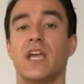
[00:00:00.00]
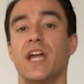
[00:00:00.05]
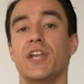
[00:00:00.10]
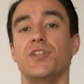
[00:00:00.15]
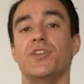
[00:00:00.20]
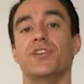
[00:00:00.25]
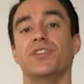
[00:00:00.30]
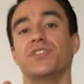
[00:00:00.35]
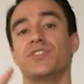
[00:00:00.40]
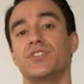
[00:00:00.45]
and
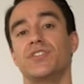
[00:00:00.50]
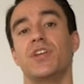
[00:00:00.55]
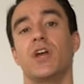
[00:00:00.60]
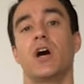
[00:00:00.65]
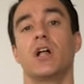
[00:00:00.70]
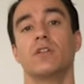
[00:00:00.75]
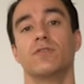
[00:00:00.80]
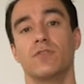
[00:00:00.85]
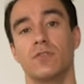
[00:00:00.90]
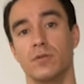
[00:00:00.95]
you can see
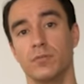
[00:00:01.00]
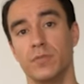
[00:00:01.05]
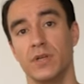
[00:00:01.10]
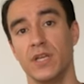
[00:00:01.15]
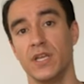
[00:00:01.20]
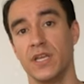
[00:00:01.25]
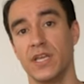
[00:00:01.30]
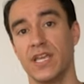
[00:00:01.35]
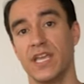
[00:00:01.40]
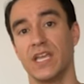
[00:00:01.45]
all of them
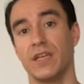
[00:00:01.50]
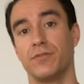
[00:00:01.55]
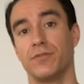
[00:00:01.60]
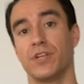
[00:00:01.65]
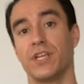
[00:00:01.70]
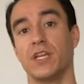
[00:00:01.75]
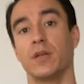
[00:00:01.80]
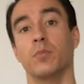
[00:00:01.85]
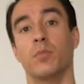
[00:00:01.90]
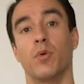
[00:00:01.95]
if
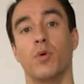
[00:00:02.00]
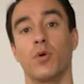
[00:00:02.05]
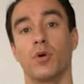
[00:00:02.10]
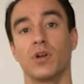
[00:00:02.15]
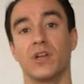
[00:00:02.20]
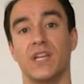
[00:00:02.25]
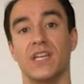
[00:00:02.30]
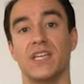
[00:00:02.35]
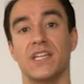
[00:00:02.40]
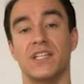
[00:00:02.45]
you're getting
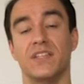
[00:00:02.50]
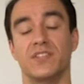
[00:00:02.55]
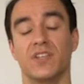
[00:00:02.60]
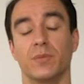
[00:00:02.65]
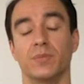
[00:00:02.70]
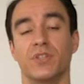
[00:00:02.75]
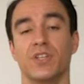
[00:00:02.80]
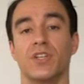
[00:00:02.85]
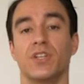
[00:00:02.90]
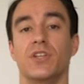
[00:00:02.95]
bored and need
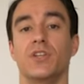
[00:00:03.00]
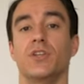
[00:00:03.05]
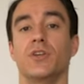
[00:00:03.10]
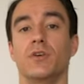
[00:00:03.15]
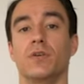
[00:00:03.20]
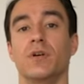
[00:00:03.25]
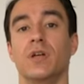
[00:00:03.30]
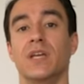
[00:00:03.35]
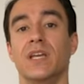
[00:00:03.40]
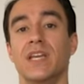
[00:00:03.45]
something to do.